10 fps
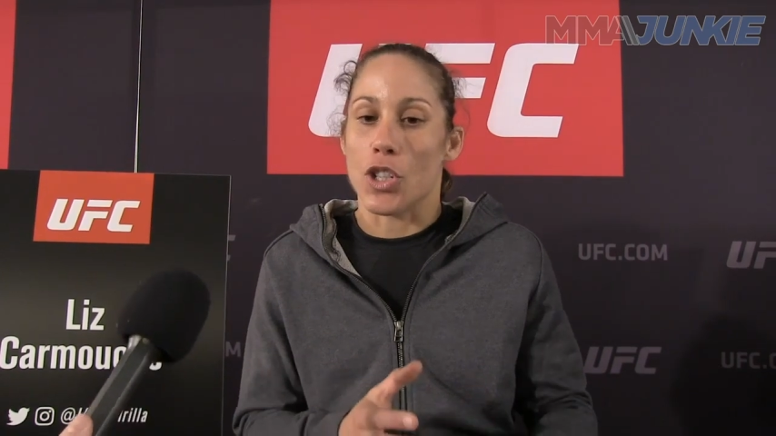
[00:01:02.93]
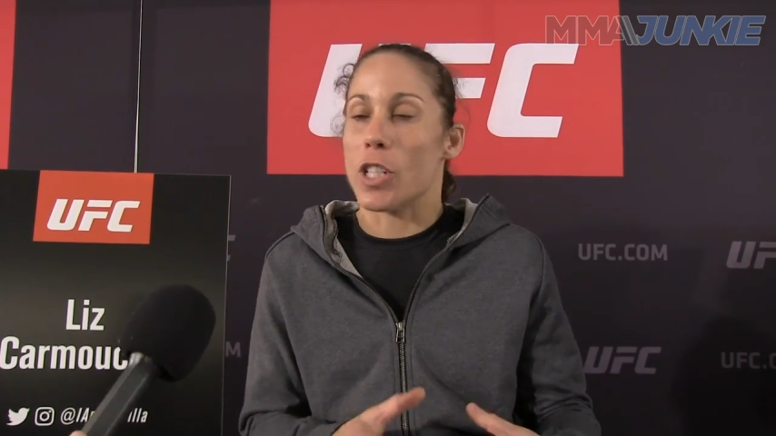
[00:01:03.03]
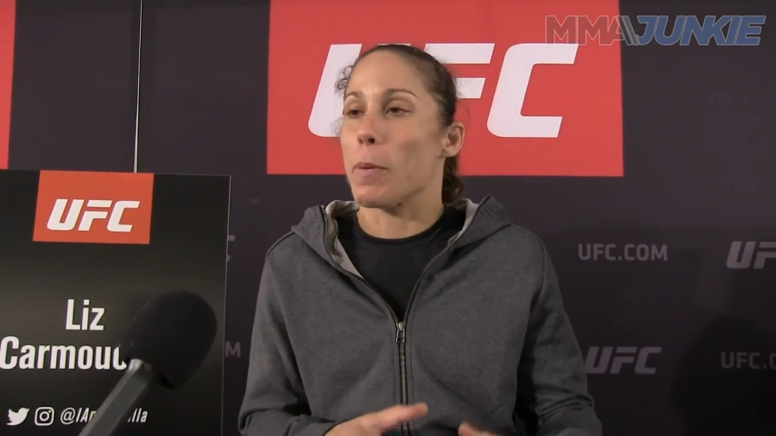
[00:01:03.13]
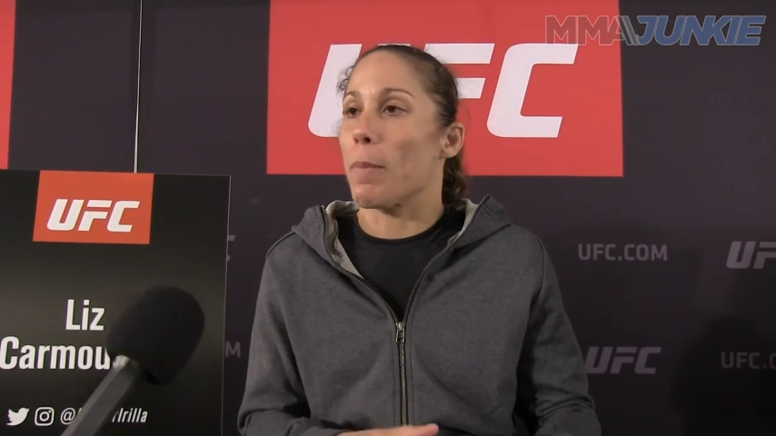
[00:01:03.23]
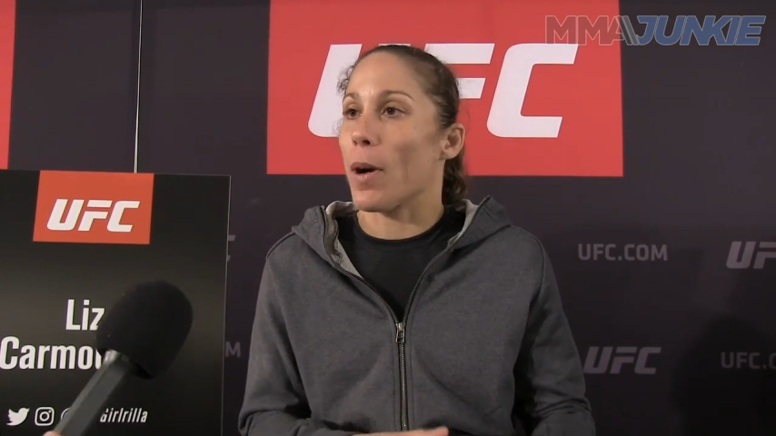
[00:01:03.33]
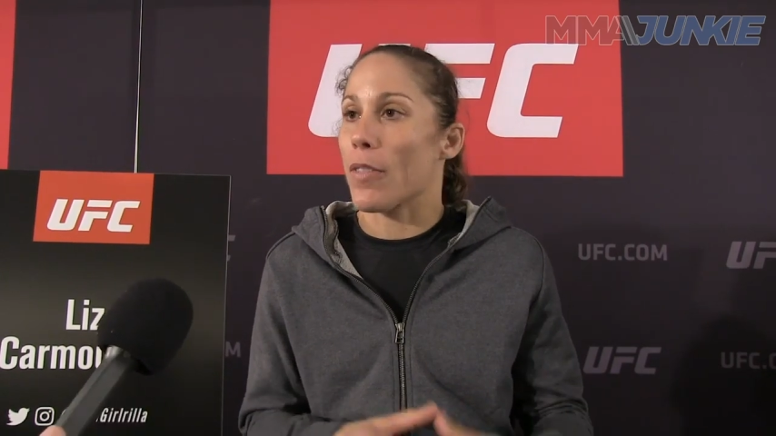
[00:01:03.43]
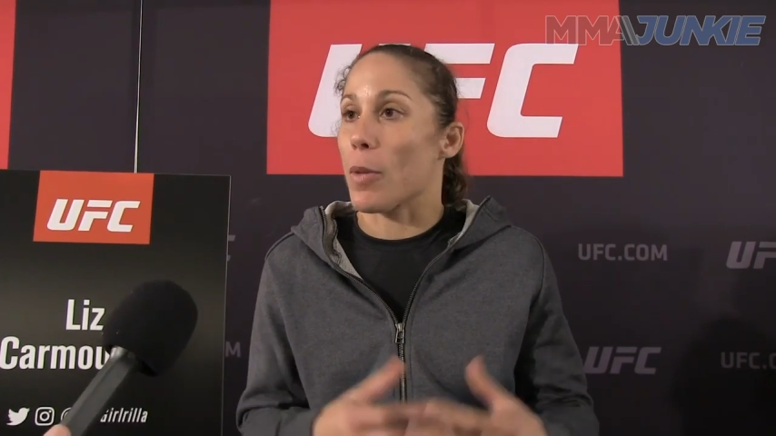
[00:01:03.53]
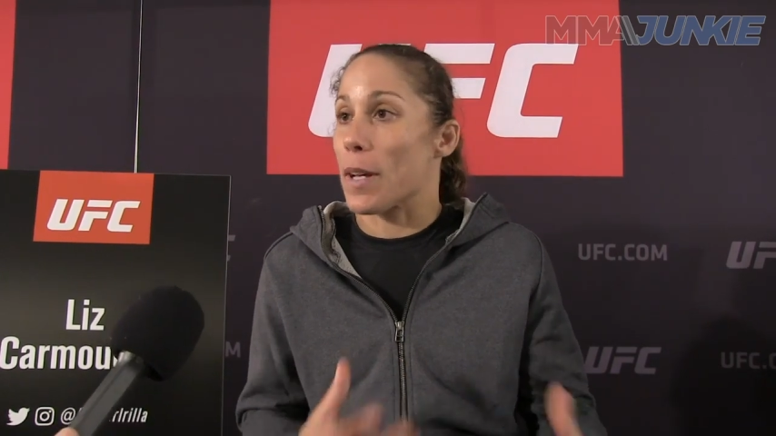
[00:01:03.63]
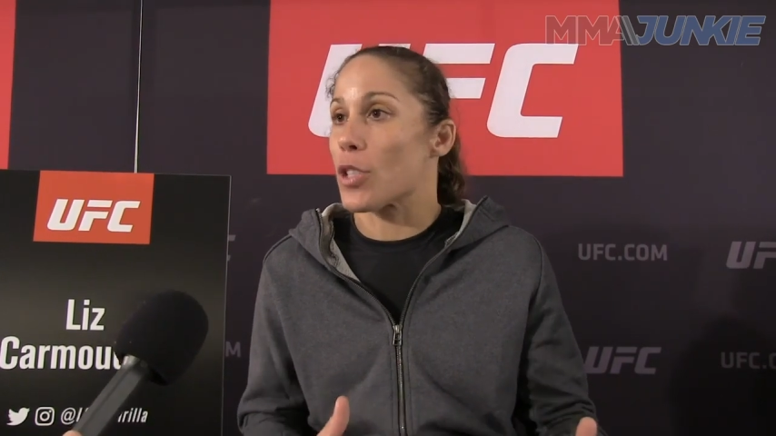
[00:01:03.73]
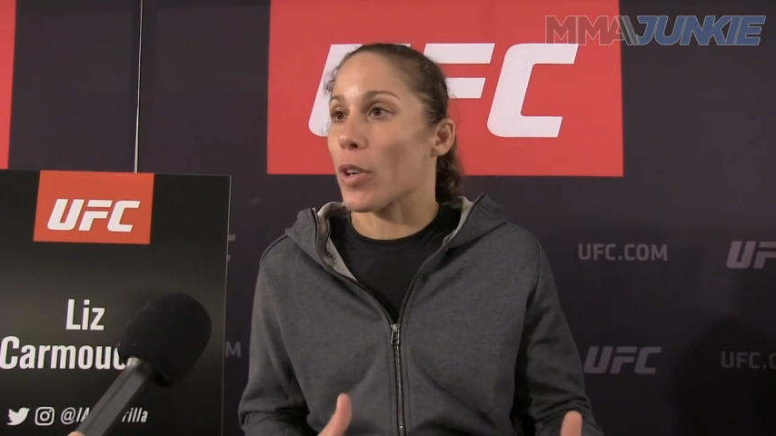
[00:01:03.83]
just to be a part
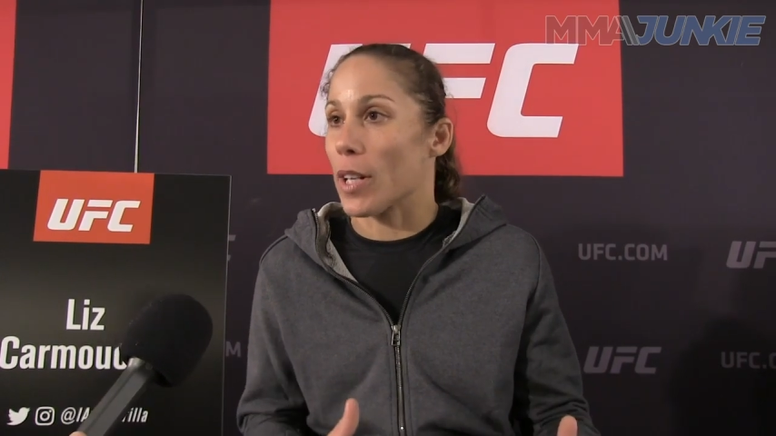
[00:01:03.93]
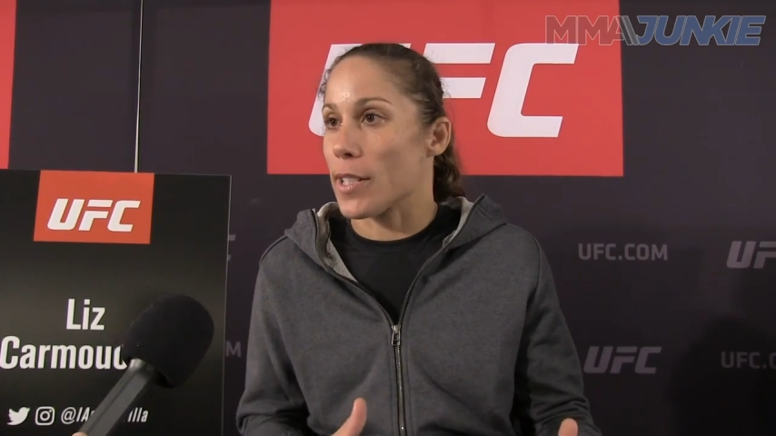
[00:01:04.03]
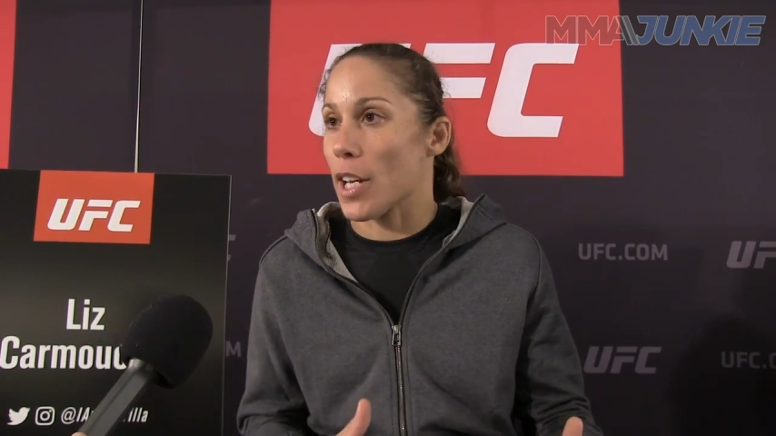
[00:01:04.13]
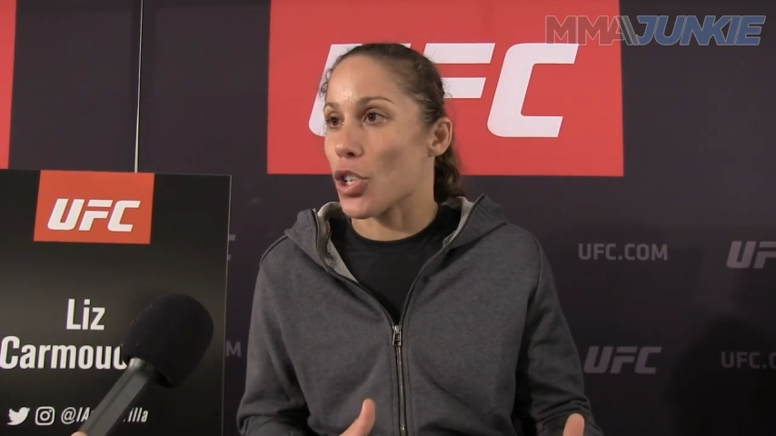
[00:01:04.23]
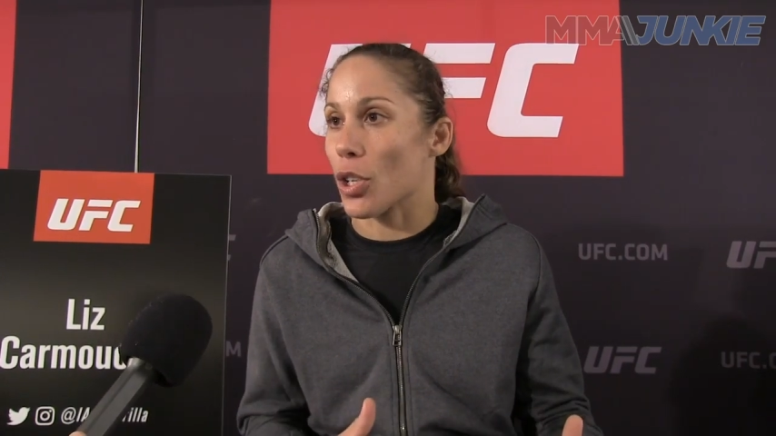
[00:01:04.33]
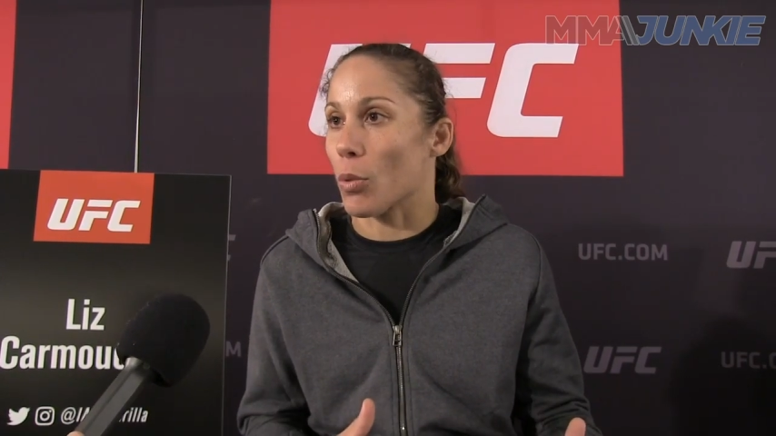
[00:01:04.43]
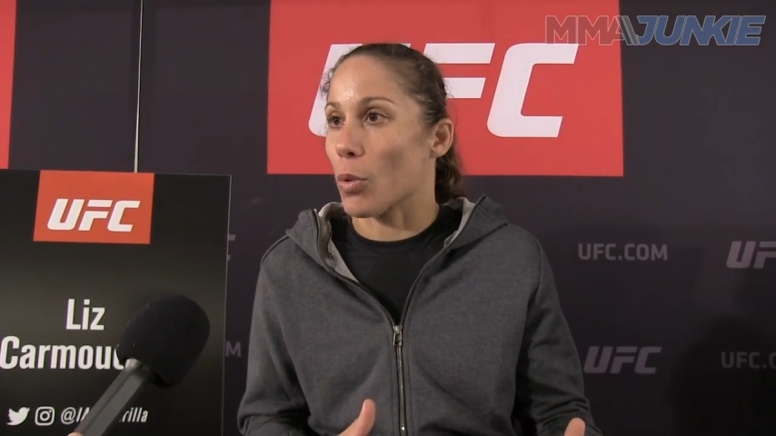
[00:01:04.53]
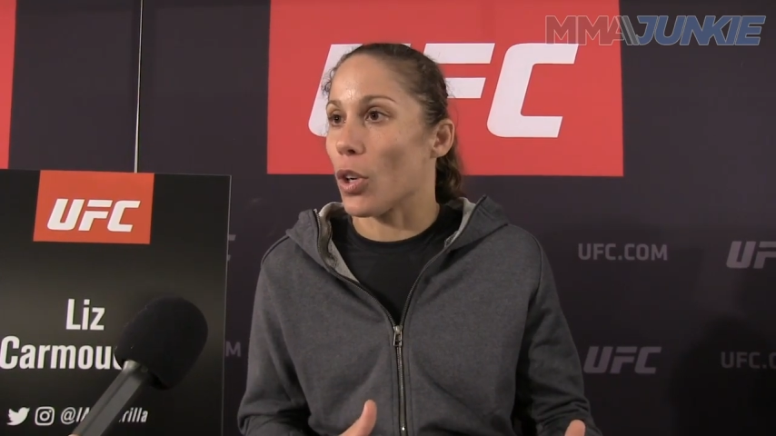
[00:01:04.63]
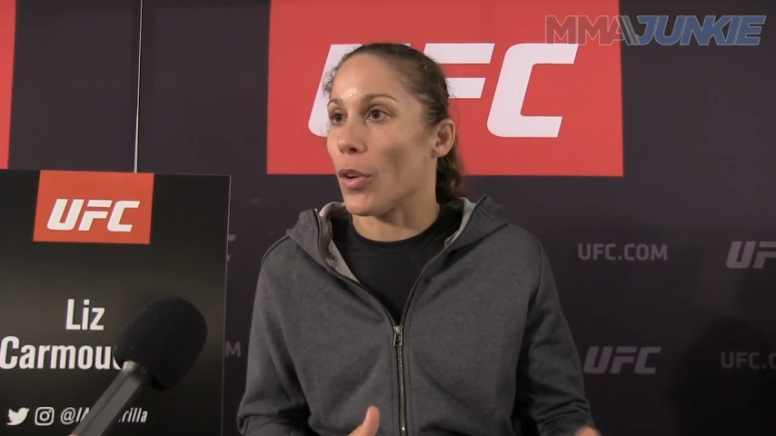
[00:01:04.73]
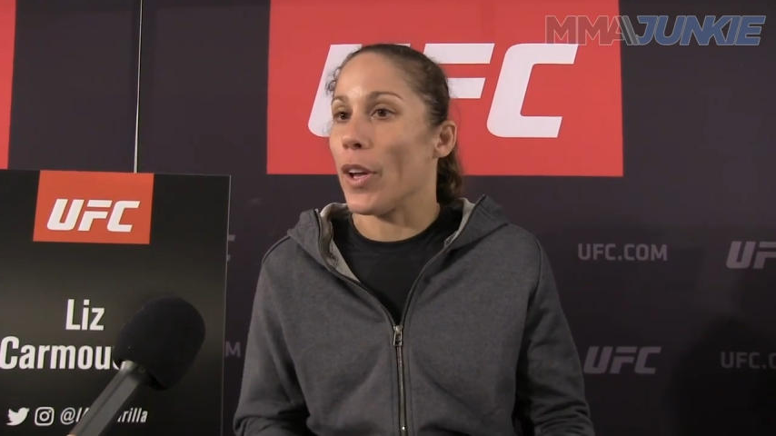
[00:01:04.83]
of the best organization in the
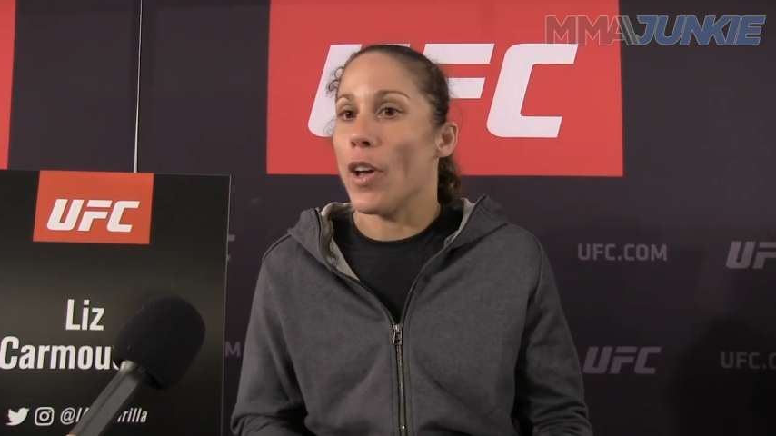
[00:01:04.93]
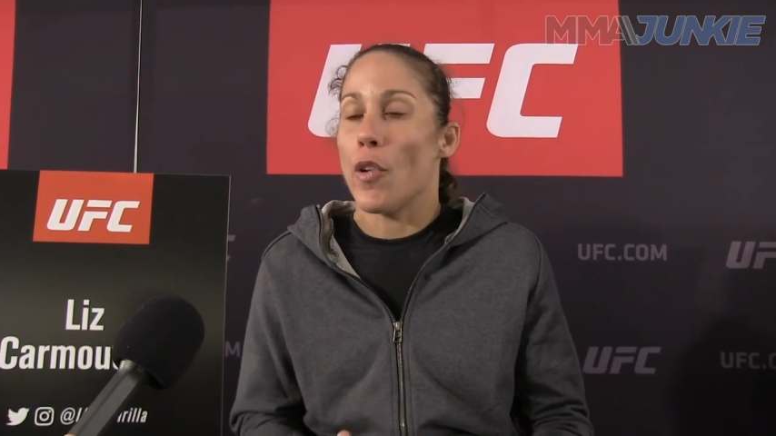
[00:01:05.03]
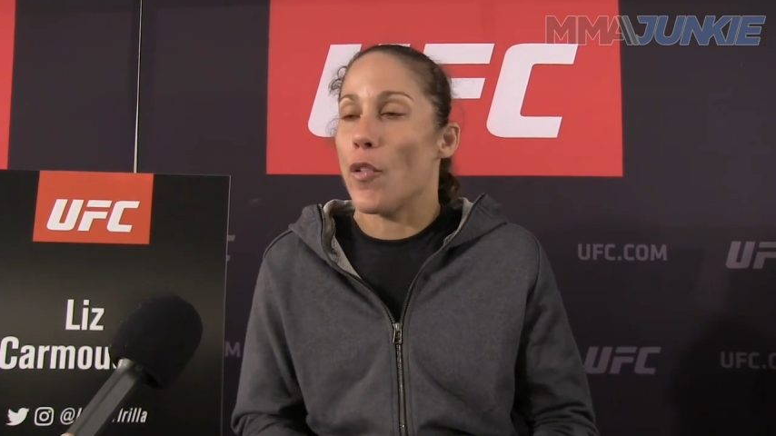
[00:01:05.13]
world